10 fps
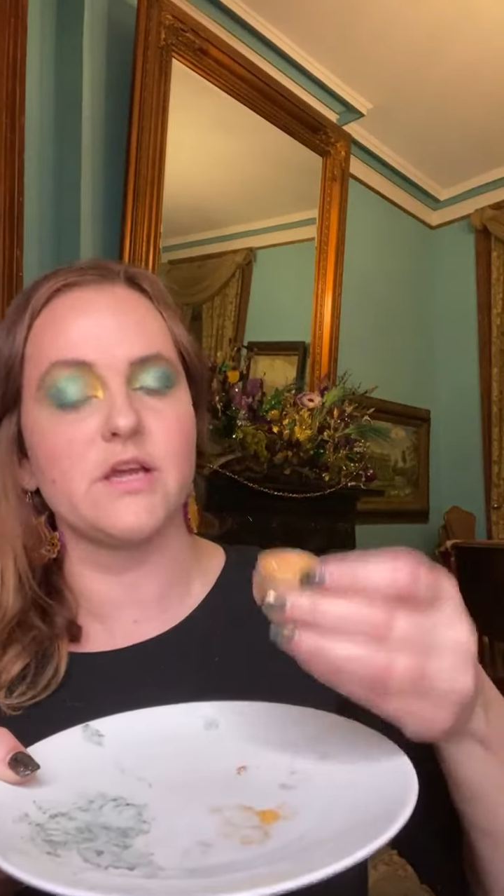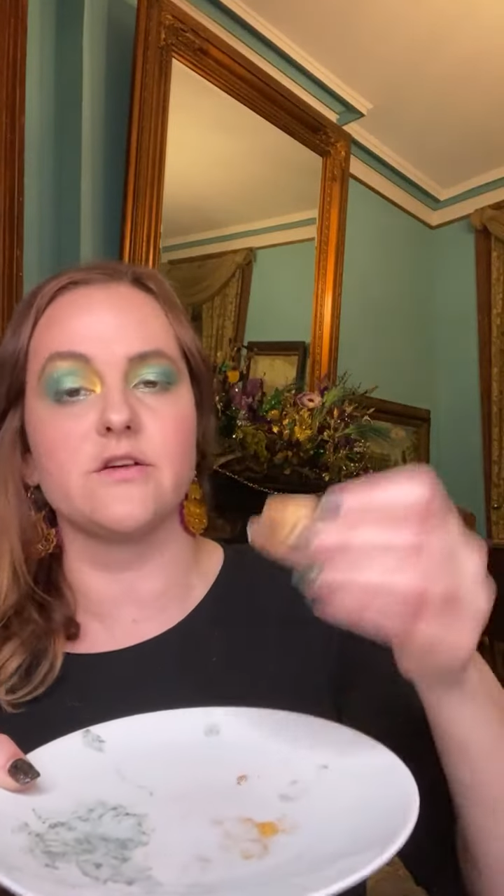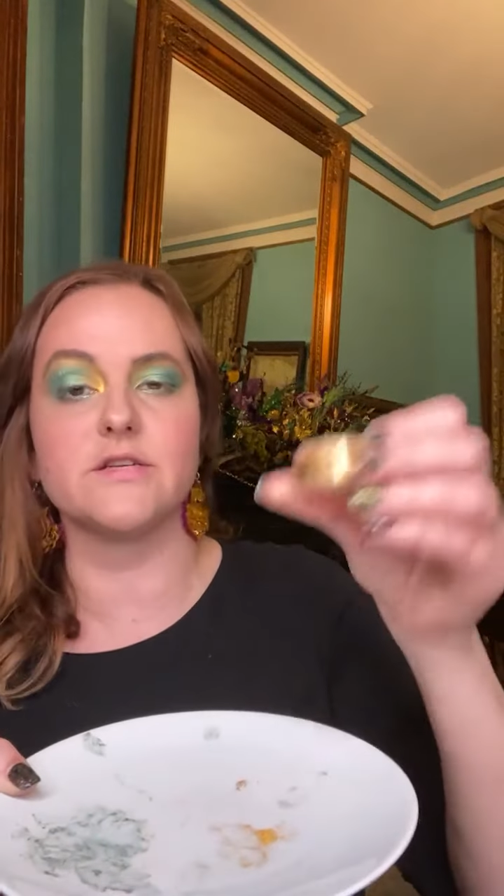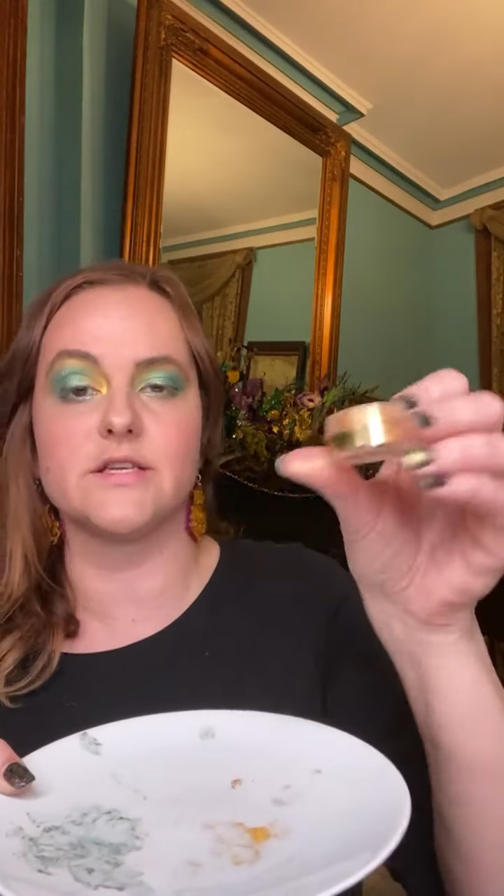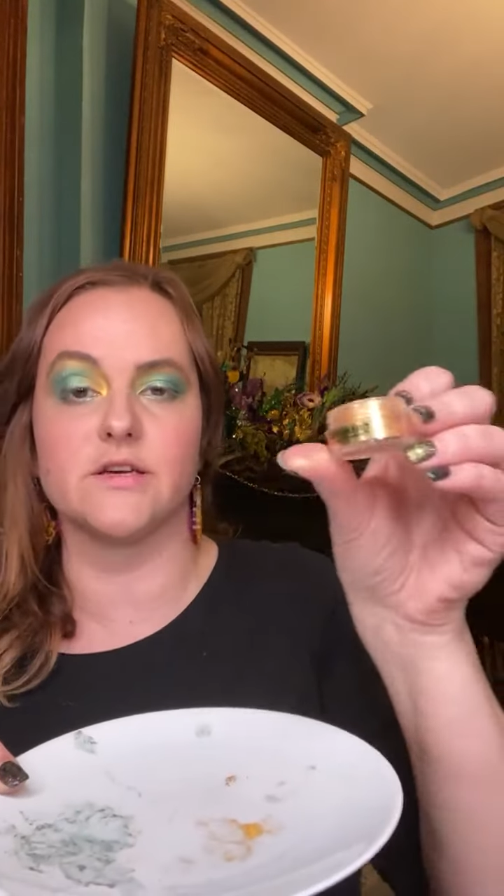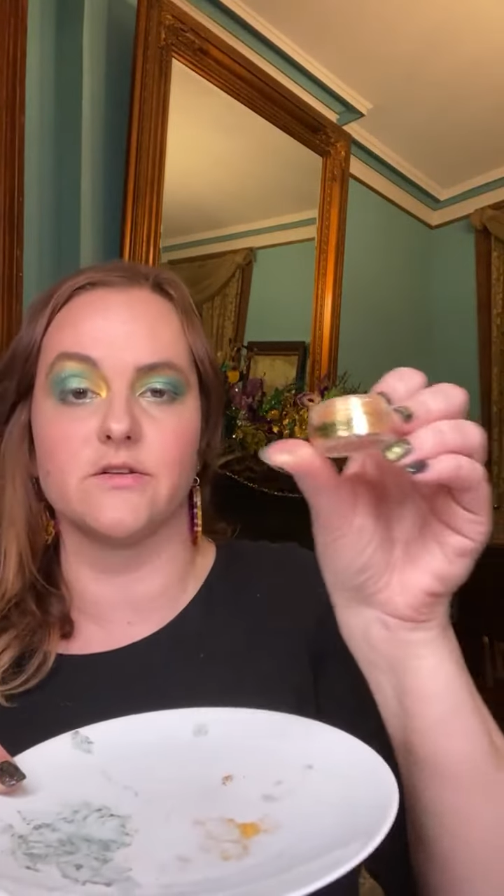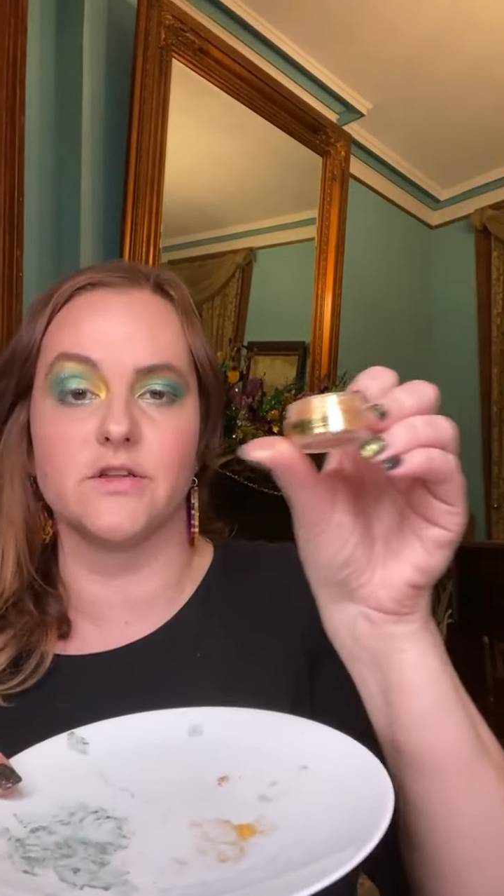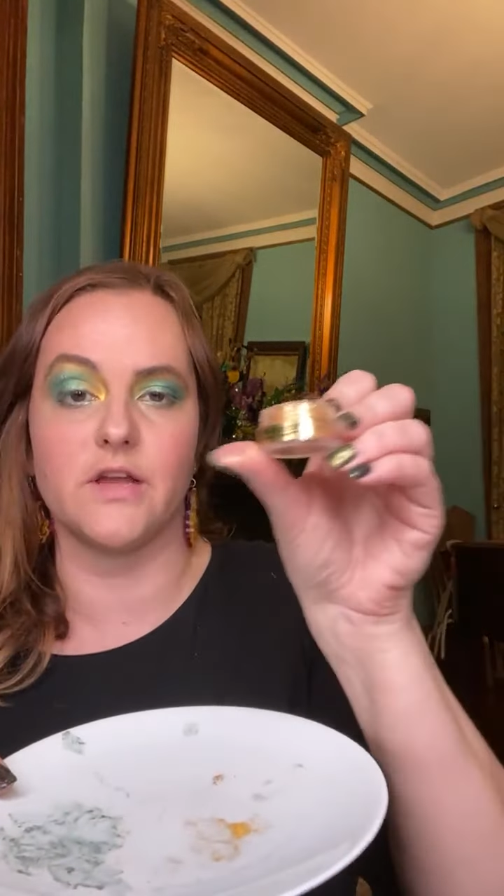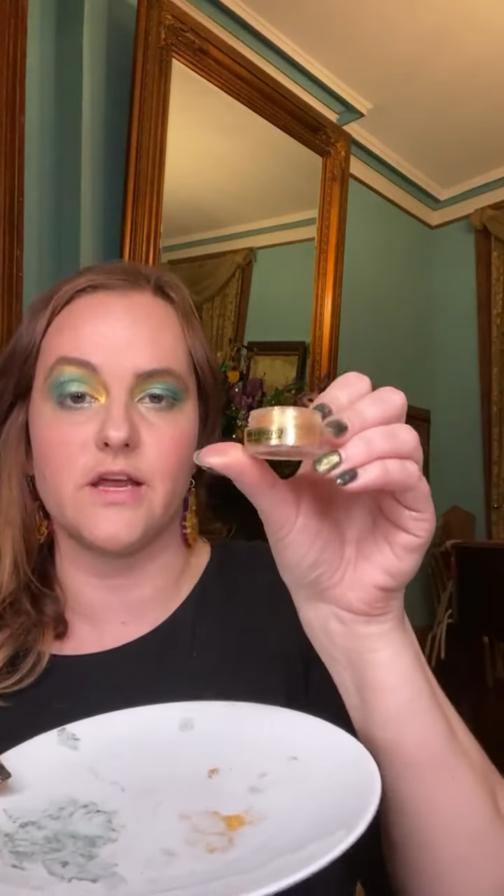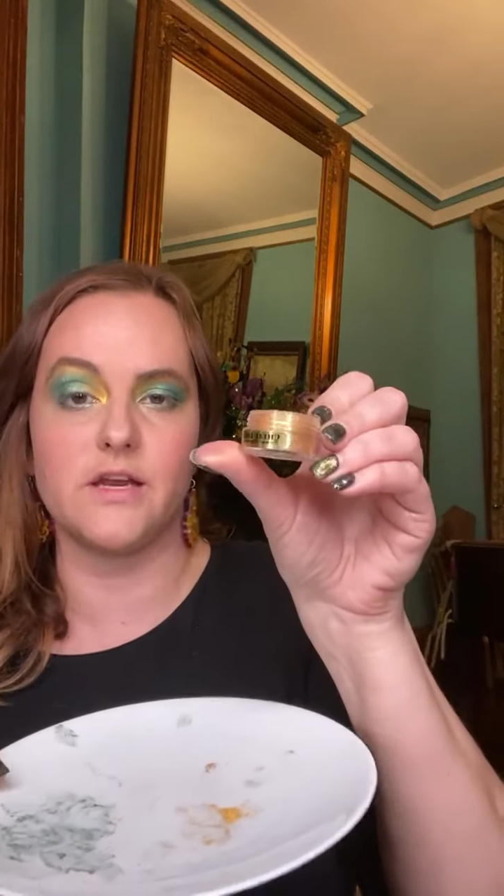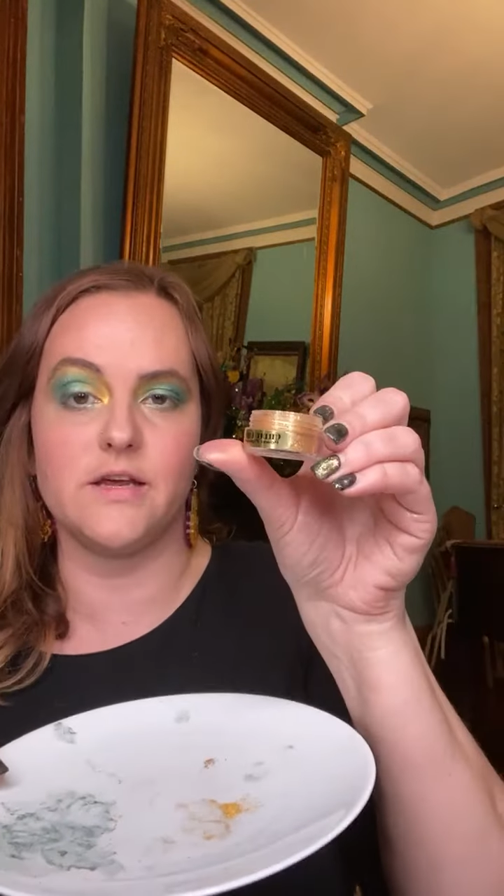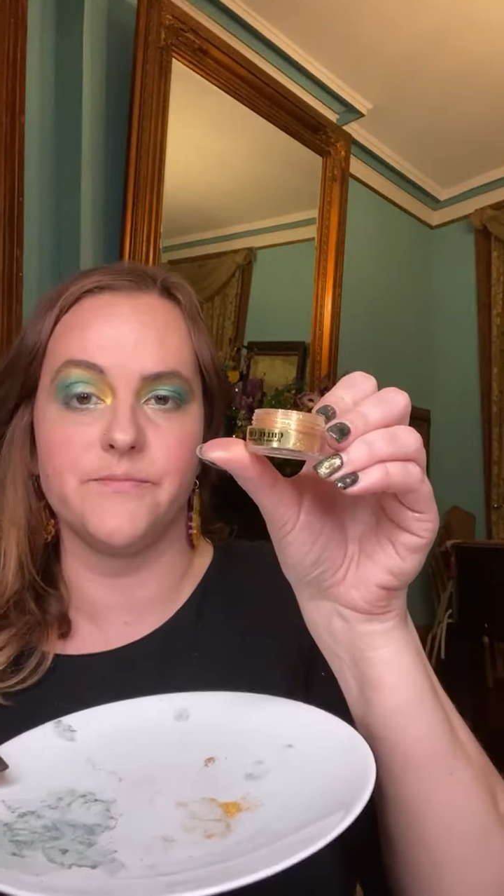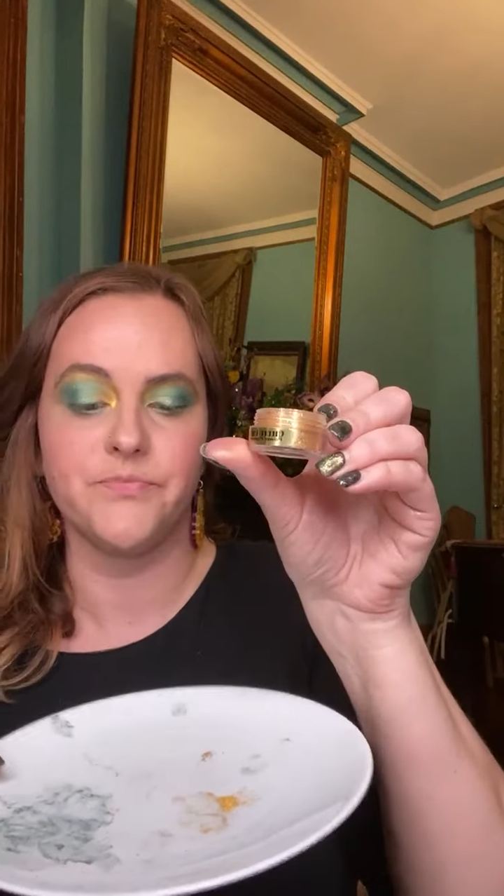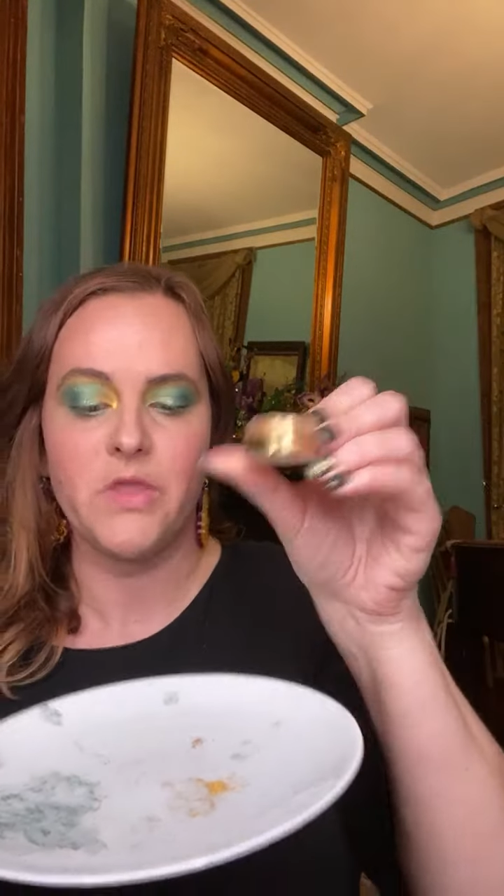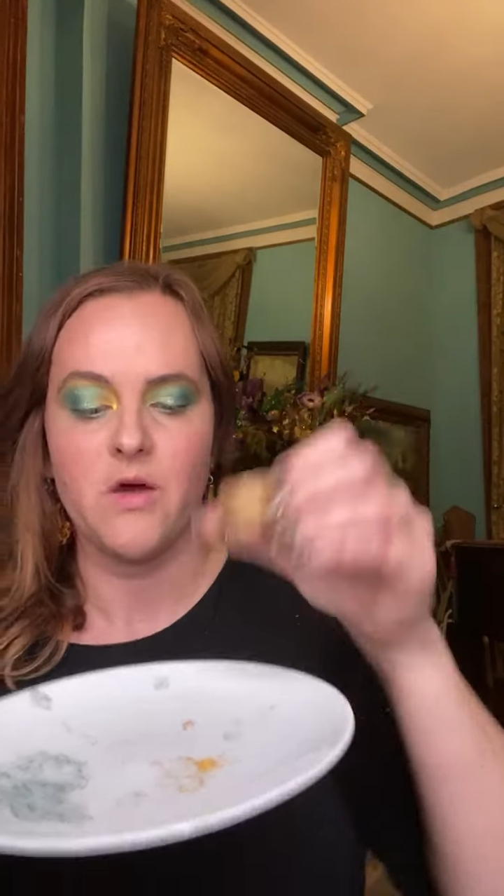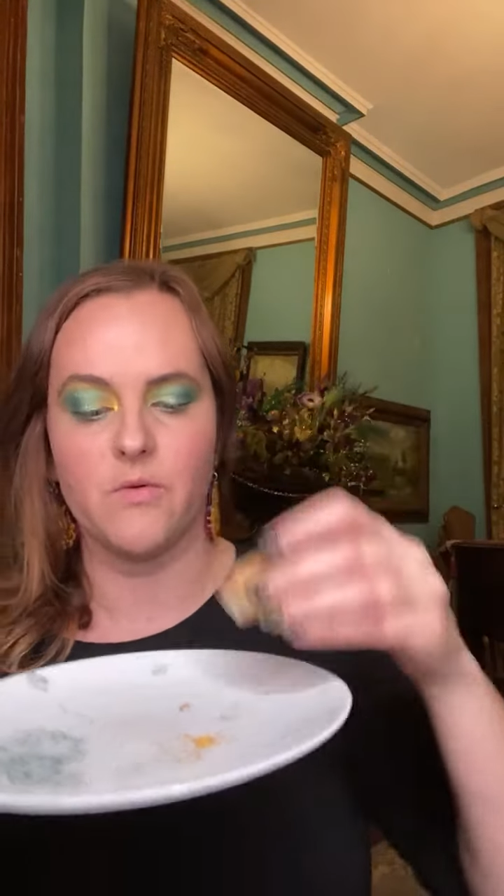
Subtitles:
here is Gilded Lady.